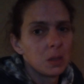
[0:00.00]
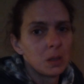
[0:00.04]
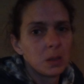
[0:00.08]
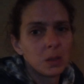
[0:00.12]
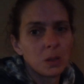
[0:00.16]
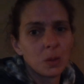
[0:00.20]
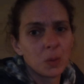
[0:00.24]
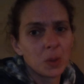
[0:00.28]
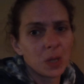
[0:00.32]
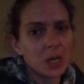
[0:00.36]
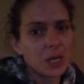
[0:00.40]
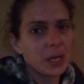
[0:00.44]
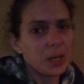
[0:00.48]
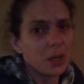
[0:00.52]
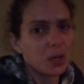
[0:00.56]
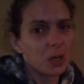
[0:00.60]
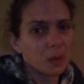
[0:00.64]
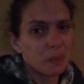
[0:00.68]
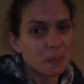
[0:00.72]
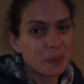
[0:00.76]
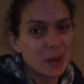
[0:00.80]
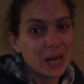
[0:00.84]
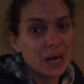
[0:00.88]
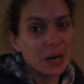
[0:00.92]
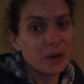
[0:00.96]
So when I hear
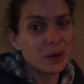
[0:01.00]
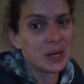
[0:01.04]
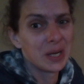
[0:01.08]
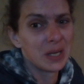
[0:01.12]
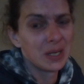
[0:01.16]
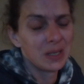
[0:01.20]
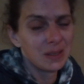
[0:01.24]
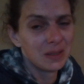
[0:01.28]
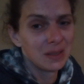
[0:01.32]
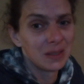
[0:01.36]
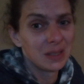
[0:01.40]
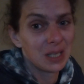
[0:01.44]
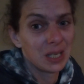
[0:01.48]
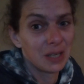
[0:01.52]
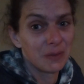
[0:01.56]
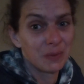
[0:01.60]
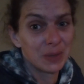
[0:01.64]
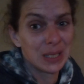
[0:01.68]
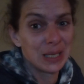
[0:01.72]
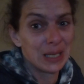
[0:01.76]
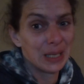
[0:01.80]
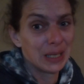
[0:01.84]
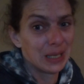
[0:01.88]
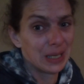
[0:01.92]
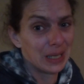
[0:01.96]
a parent give a
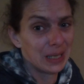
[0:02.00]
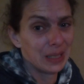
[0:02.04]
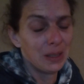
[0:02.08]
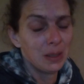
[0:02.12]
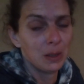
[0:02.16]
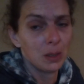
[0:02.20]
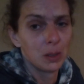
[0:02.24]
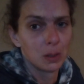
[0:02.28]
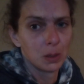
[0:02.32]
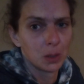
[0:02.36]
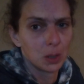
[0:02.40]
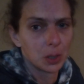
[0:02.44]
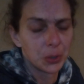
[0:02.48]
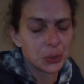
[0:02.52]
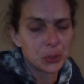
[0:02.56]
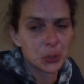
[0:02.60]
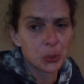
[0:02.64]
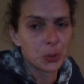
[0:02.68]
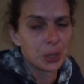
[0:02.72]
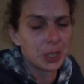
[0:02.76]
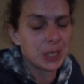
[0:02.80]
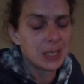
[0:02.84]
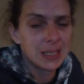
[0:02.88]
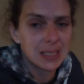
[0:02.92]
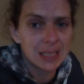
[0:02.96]
kid a
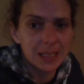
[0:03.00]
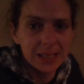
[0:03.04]
choice,